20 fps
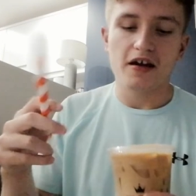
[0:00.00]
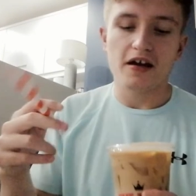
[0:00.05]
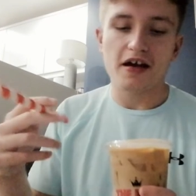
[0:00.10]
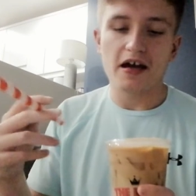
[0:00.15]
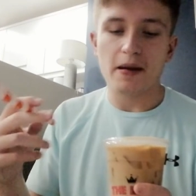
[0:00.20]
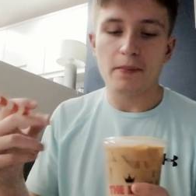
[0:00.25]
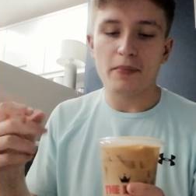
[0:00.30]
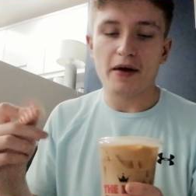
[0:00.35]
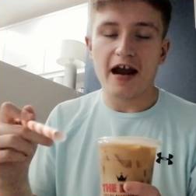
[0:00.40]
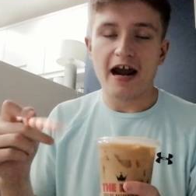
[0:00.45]

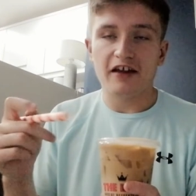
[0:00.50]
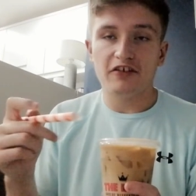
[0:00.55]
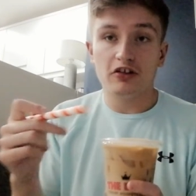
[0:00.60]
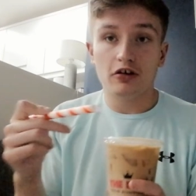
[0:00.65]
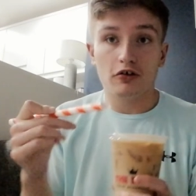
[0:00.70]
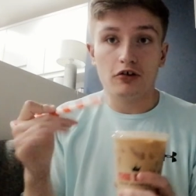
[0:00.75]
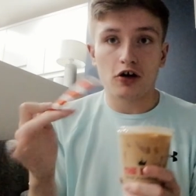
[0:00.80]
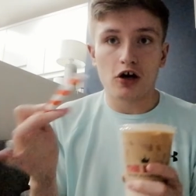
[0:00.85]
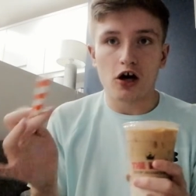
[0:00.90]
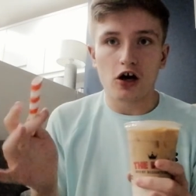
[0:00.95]
Uh, but I had
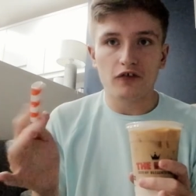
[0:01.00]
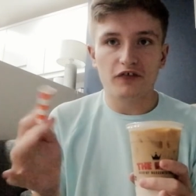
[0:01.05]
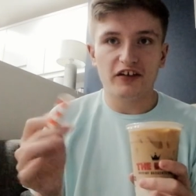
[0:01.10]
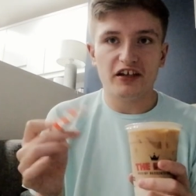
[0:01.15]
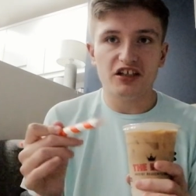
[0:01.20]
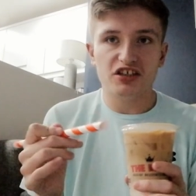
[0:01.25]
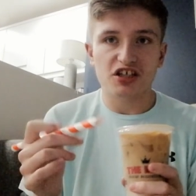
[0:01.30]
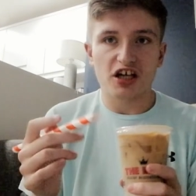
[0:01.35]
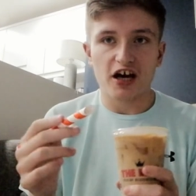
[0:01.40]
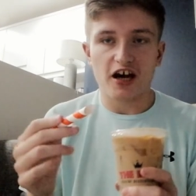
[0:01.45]
no
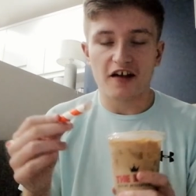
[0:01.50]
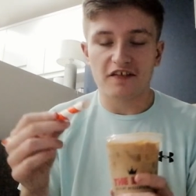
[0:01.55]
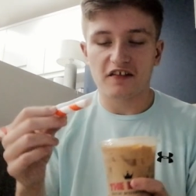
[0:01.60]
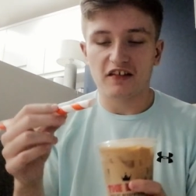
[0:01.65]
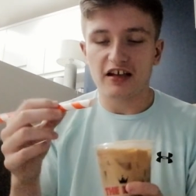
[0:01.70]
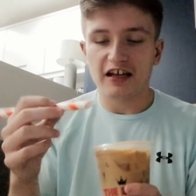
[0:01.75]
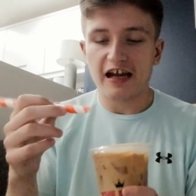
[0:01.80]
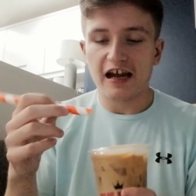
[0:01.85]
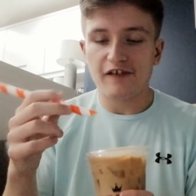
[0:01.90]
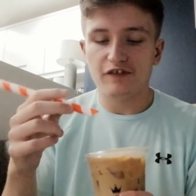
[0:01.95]
coffee jars
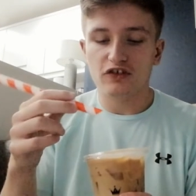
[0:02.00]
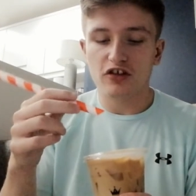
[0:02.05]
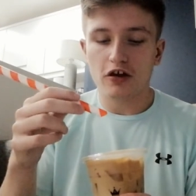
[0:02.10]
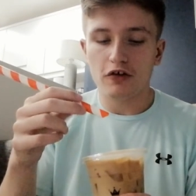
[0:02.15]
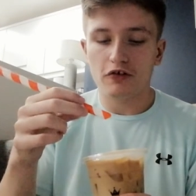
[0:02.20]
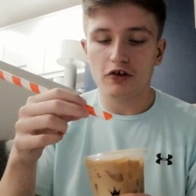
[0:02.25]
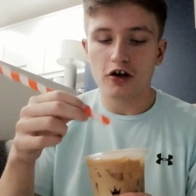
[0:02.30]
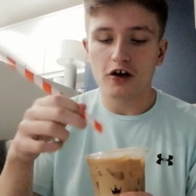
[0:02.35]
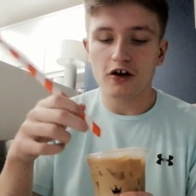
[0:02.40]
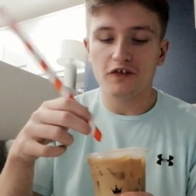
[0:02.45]
and like I have
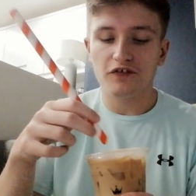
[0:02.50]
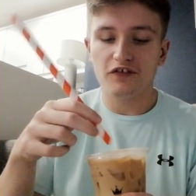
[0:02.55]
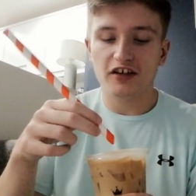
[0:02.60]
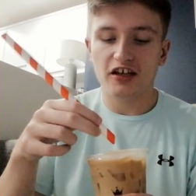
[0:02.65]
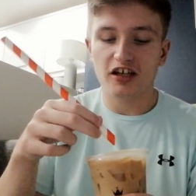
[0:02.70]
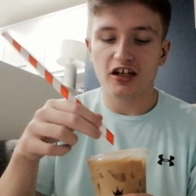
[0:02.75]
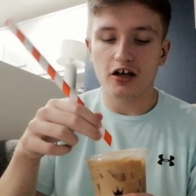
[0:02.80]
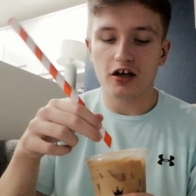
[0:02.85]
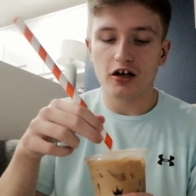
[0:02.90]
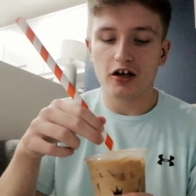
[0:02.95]
no
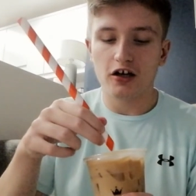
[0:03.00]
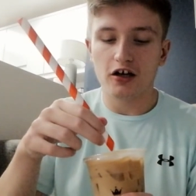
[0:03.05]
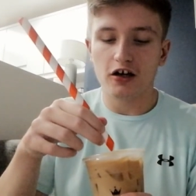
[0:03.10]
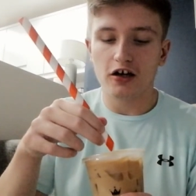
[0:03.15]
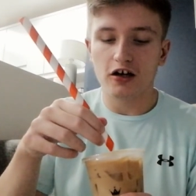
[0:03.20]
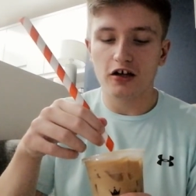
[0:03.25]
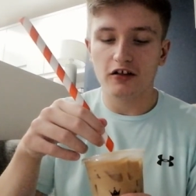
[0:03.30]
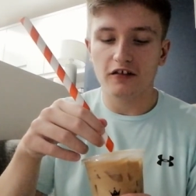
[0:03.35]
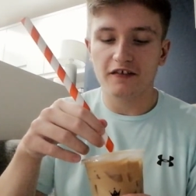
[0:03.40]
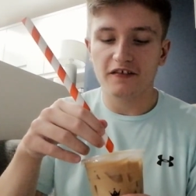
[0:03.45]
coffee in at
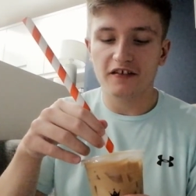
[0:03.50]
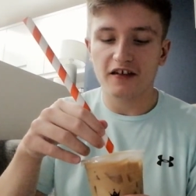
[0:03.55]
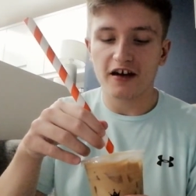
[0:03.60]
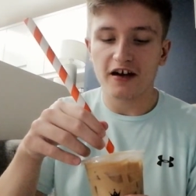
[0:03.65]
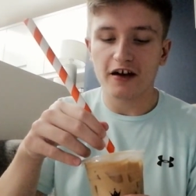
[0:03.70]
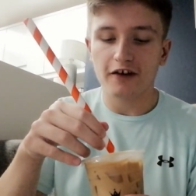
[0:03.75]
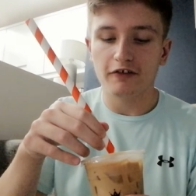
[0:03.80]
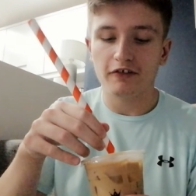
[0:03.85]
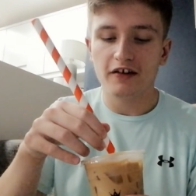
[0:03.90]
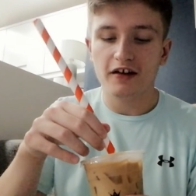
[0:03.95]
all, so
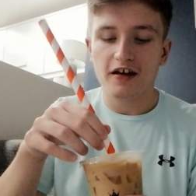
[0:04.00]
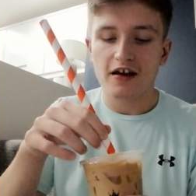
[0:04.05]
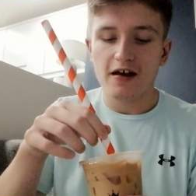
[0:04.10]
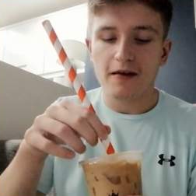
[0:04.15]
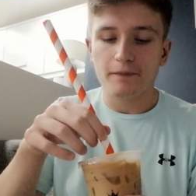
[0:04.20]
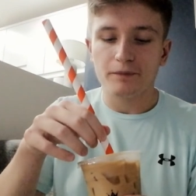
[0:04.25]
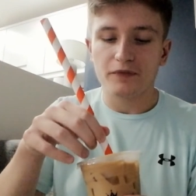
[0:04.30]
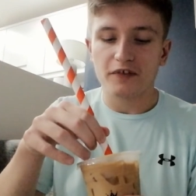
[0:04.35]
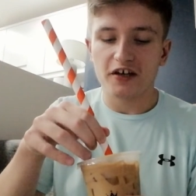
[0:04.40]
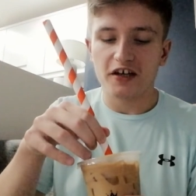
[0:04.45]

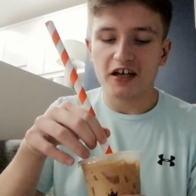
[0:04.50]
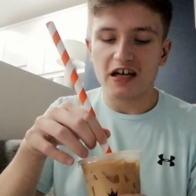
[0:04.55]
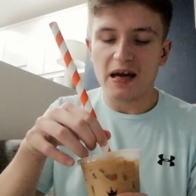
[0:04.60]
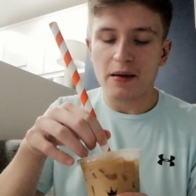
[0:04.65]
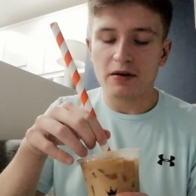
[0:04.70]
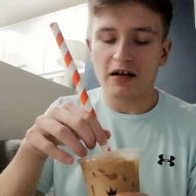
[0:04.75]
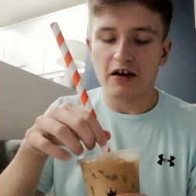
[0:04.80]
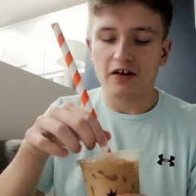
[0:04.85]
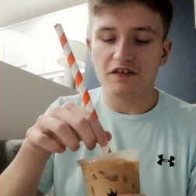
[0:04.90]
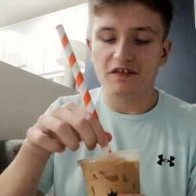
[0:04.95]
uh,
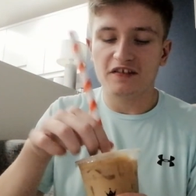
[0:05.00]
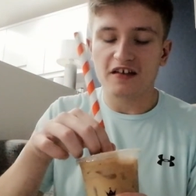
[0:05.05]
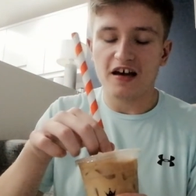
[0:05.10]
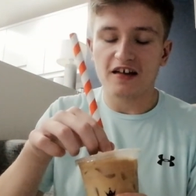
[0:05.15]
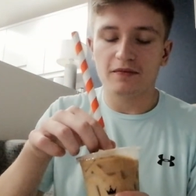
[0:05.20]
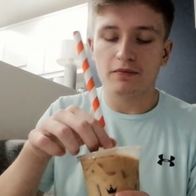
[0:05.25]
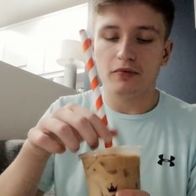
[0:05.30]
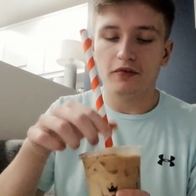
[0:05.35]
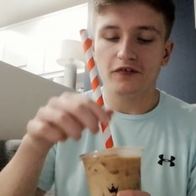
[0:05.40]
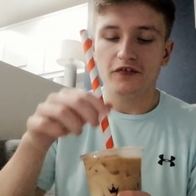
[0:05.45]
and I was
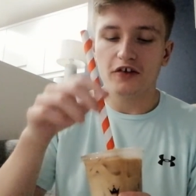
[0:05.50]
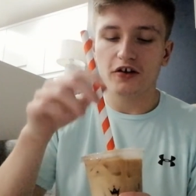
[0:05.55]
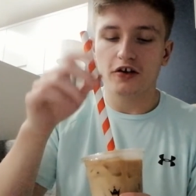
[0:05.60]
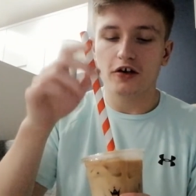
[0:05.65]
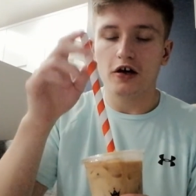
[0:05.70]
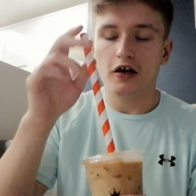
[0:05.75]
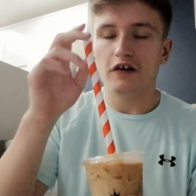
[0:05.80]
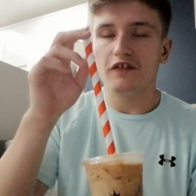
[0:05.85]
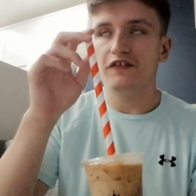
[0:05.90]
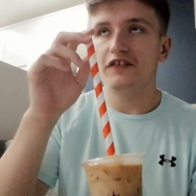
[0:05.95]
desperate for a
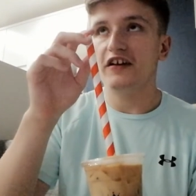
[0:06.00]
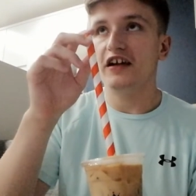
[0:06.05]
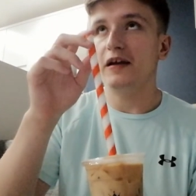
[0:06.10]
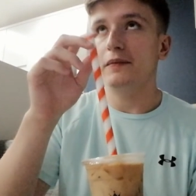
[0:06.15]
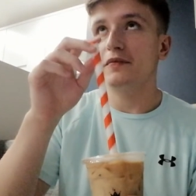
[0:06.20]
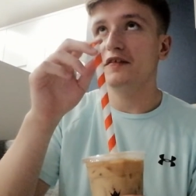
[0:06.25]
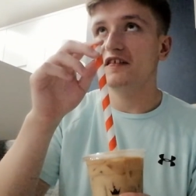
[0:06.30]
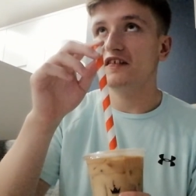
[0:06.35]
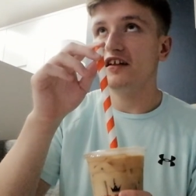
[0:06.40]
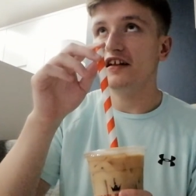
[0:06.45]
coffee
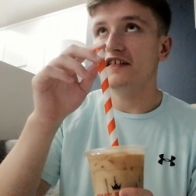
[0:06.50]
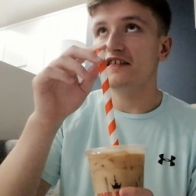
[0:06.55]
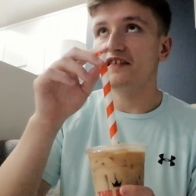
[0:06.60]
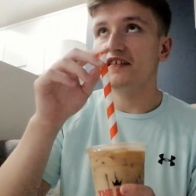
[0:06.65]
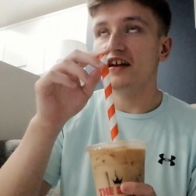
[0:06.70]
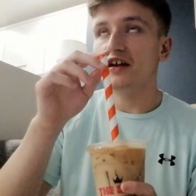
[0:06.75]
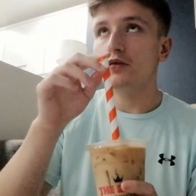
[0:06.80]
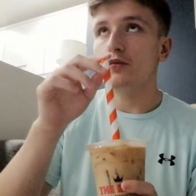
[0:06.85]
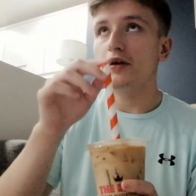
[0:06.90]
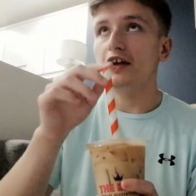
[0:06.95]
because I need to
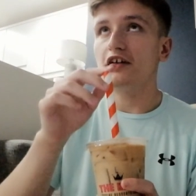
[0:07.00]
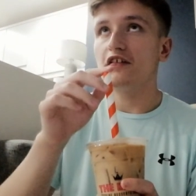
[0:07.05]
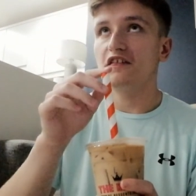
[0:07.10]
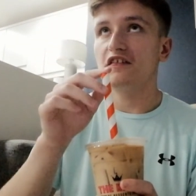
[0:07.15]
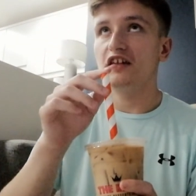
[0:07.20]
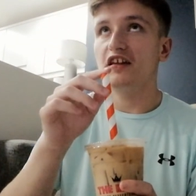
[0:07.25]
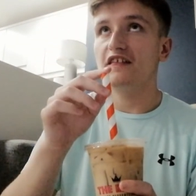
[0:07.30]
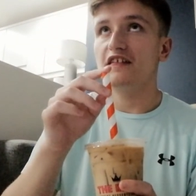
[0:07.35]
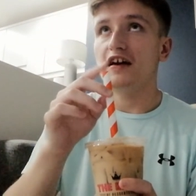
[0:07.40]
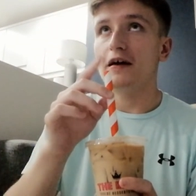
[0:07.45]
stay awake
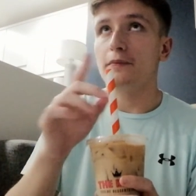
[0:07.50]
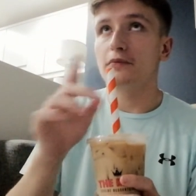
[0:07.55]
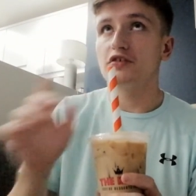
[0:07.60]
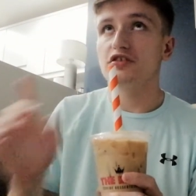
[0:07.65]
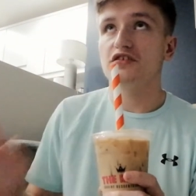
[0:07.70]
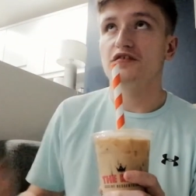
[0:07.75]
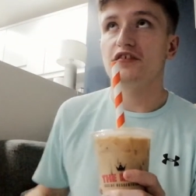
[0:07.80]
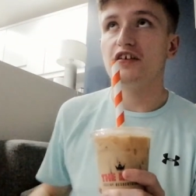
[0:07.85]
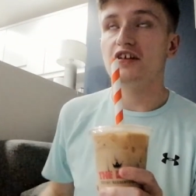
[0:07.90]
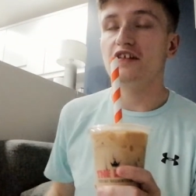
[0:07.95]
because I need to get a
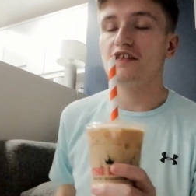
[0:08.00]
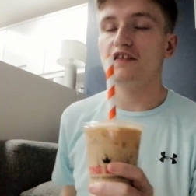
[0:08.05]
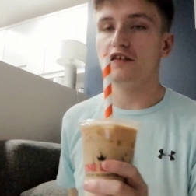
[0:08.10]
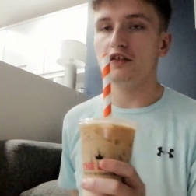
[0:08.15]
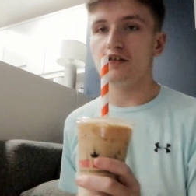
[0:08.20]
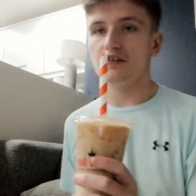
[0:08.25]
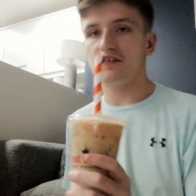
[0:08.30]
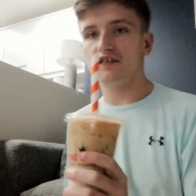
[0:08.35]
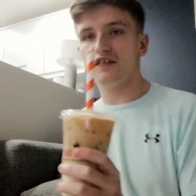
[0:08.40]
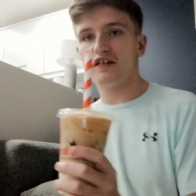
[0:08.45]
bunch of things
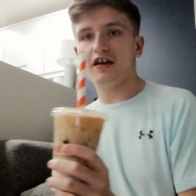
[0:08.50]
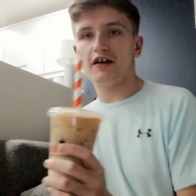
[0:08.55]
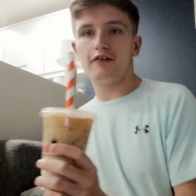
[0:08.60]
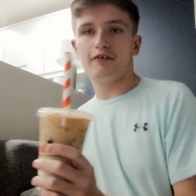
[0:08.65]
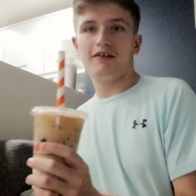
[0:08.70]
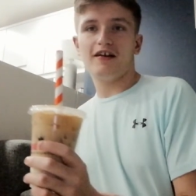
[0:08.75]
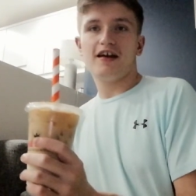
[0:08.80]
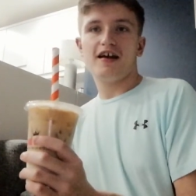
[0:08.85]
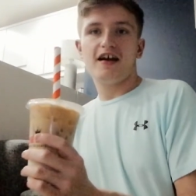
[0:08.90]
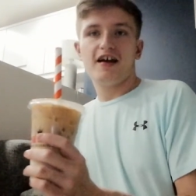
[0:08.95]
done. So,